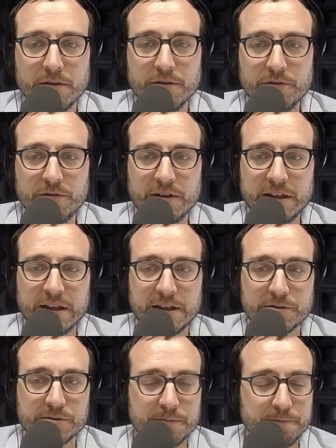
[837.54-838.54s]

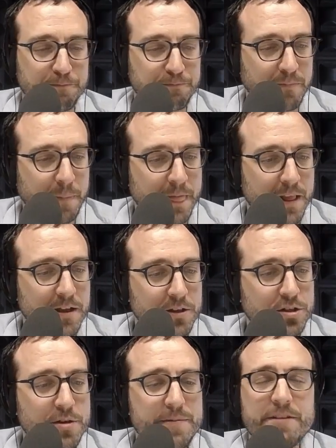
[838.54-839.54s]
Yes.
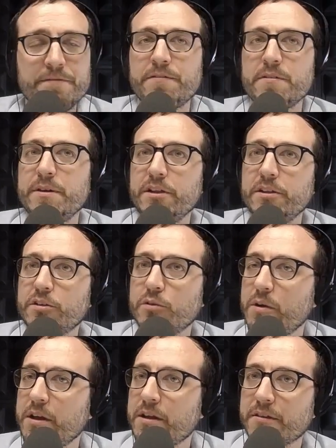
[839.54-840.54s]
To be familiar
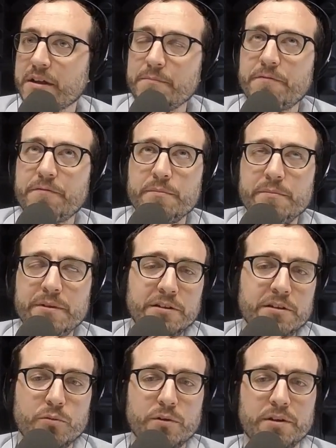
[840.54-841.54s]
with. I am
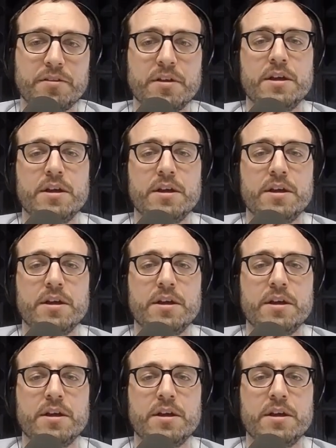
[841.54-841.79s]
familiar with